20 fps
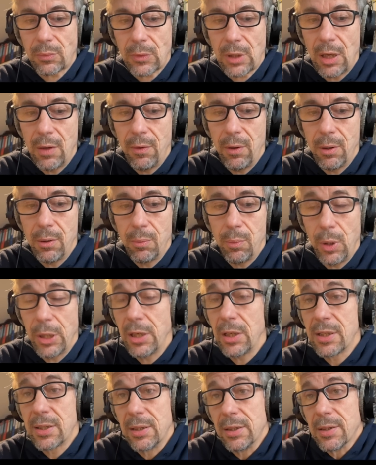what
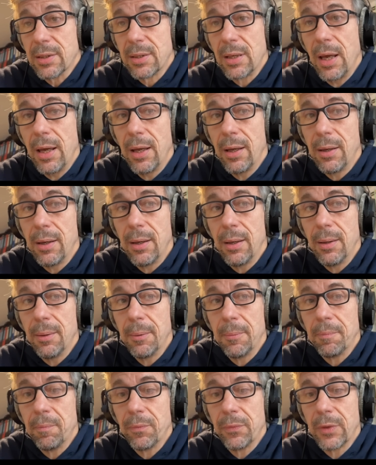is this?
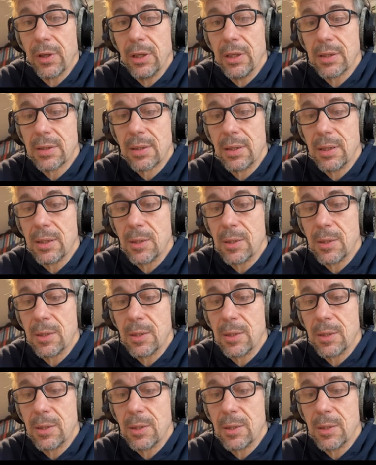It's